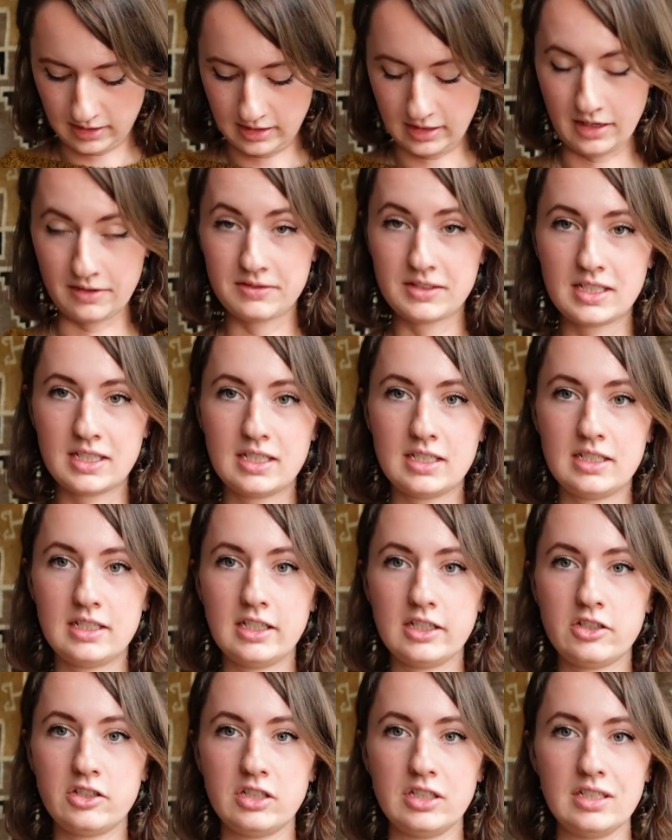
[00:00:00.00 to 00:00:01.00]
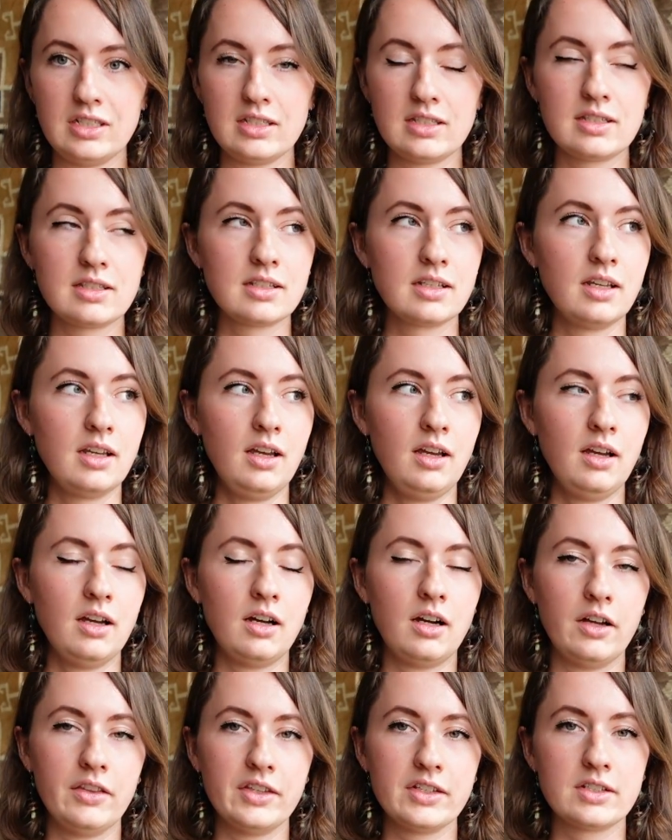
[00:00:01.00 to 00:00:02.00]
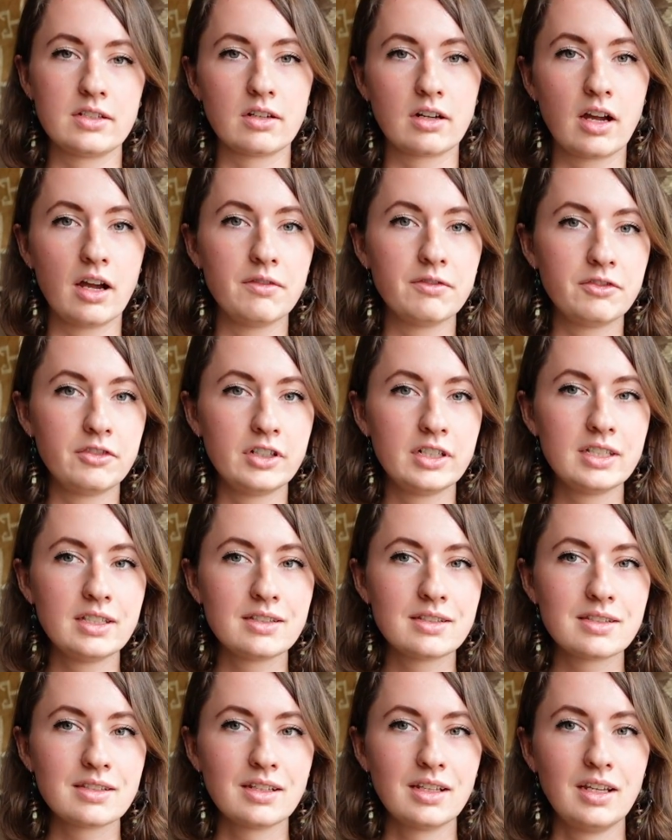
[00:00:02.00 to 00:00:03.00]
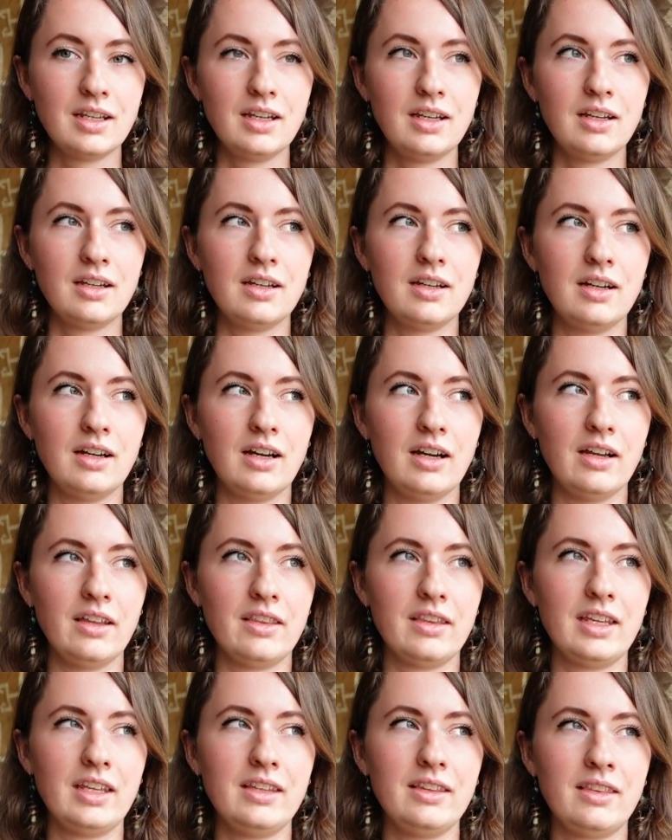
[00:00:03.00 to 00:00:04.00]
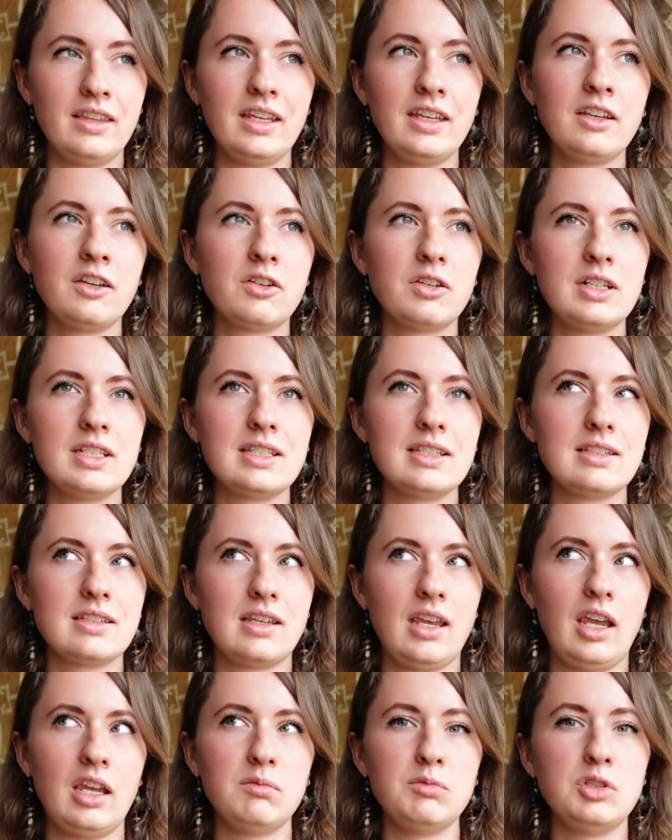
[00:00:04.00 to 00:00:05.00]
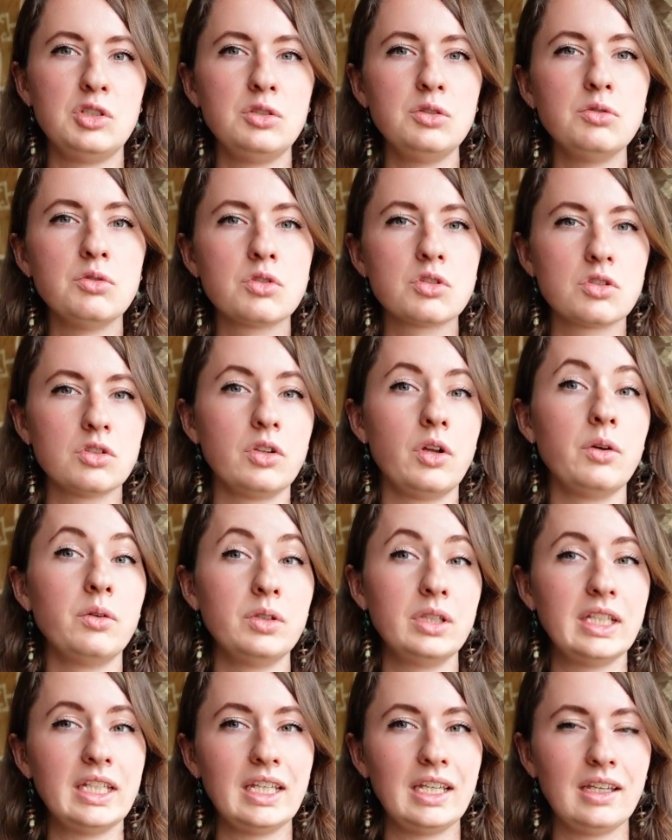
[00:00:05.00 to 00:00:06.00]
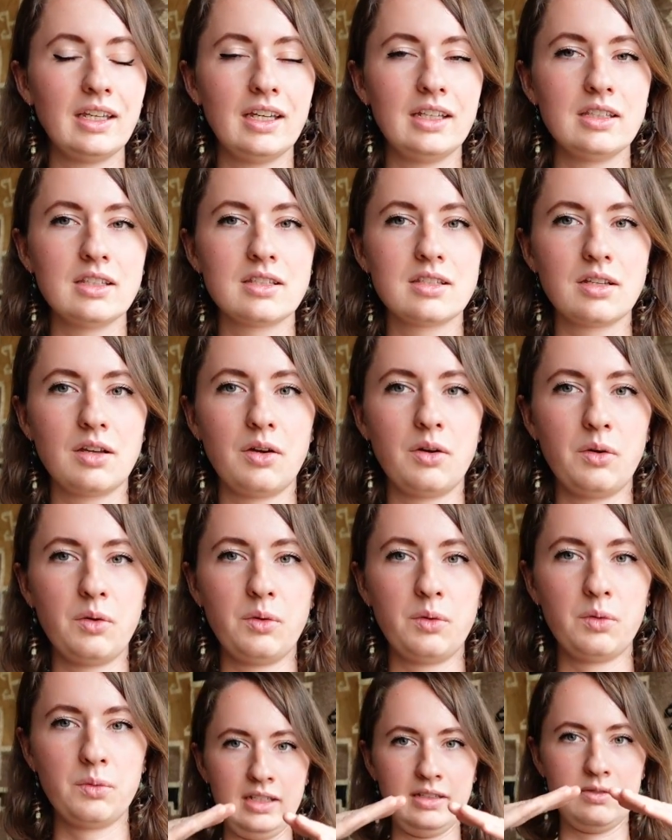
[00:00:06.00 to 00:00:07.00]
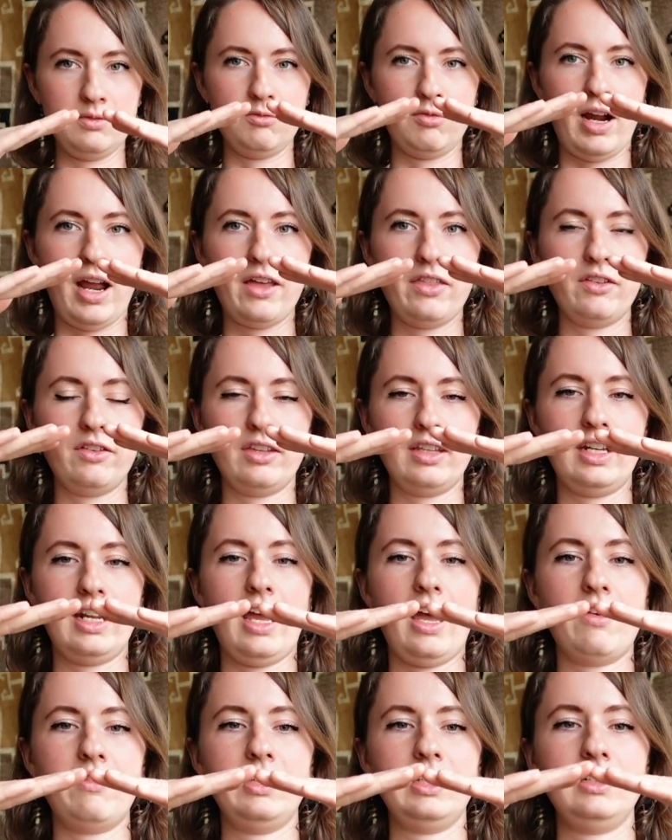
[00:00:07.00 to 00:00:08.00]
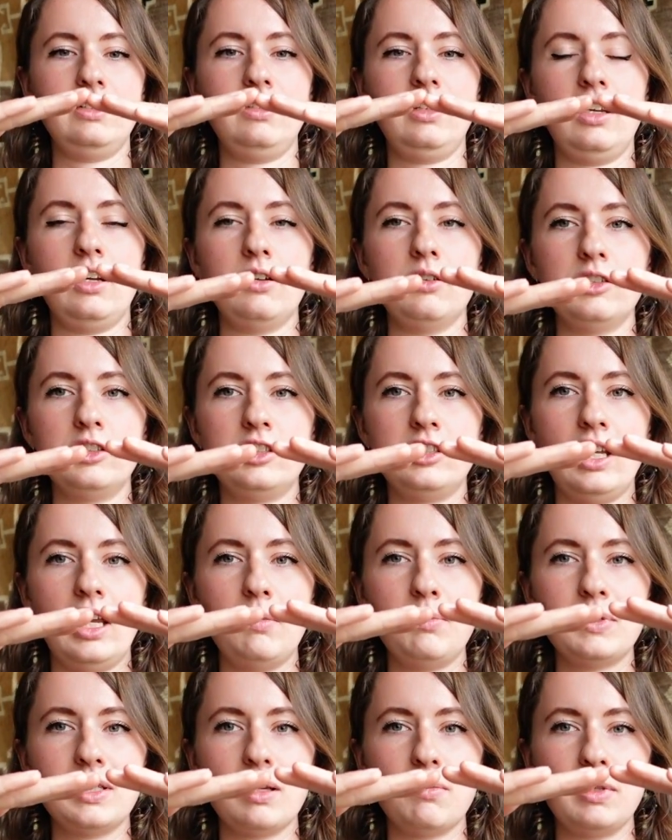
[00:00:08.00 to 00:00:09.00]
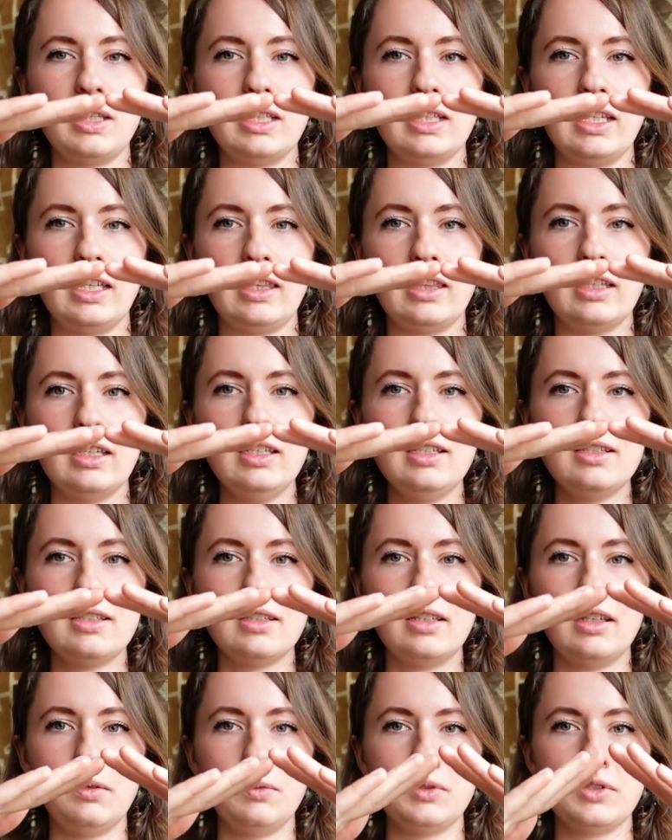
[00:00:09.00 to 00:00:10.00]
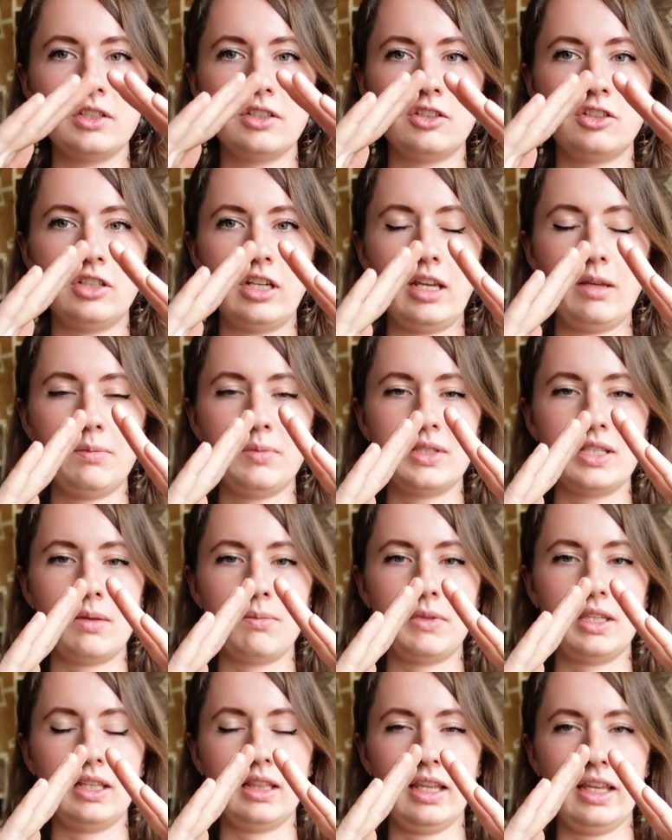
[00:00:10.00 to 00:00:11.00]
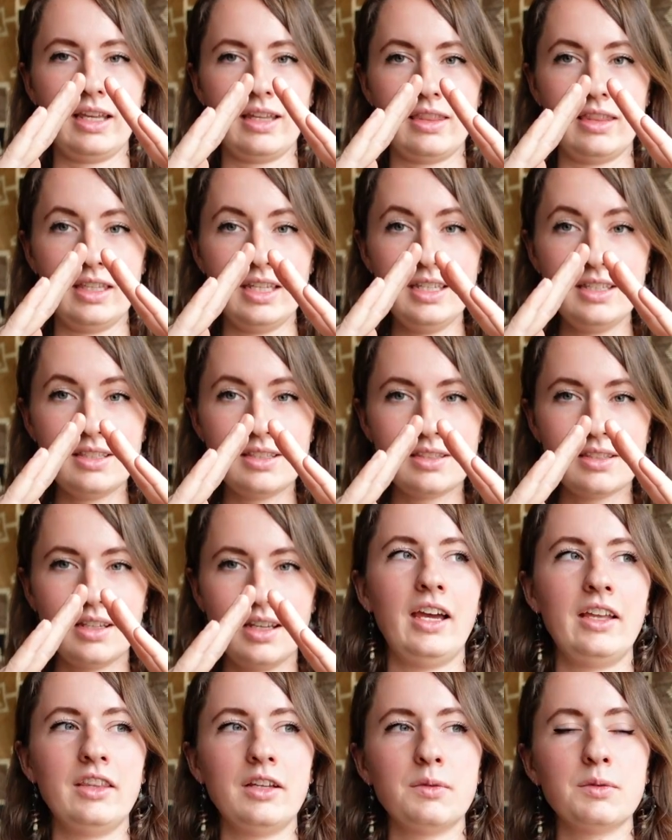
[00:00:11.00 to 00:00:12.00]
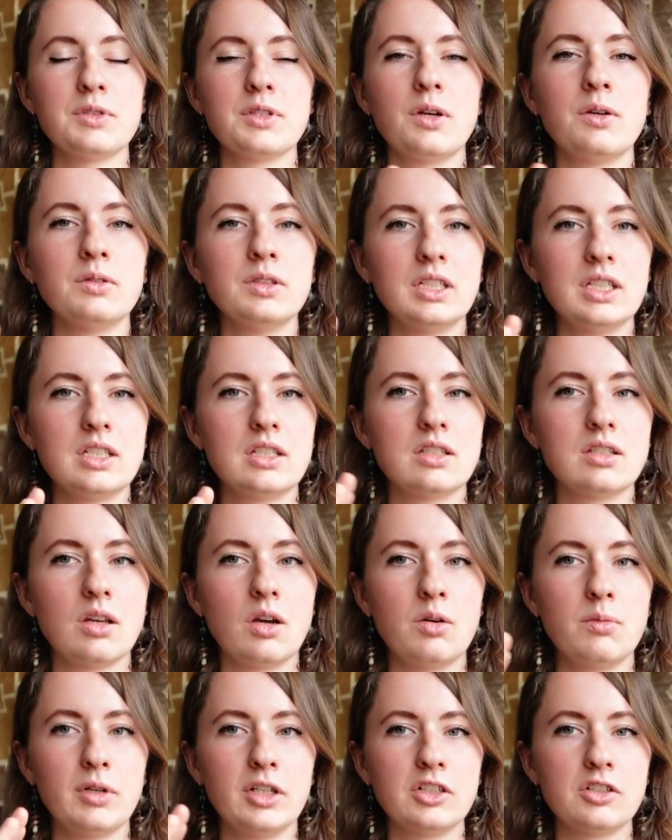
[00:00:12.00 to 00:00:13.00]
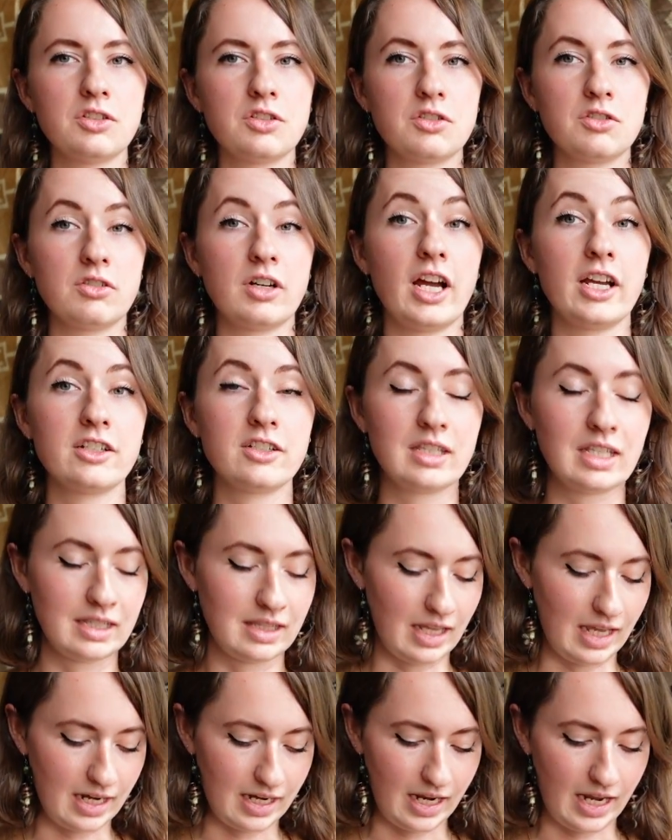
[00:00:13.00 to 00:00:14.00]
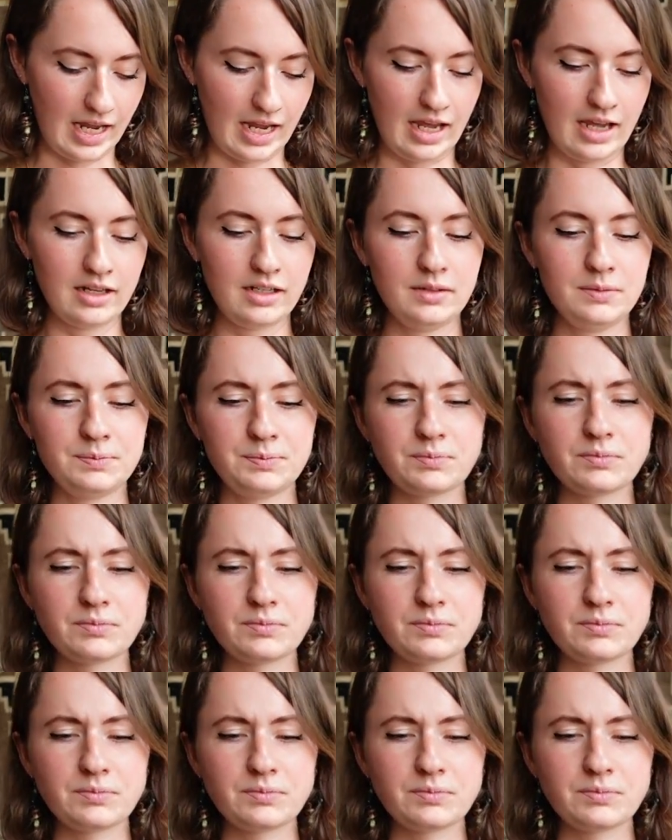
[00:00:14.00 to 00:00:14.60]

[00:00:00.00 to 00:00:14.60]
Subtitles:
enough stitches on the circumference. The increases came too slowly, and so rather than having a shape something like this, it was a shape something like this, and there was only so much stretch that had,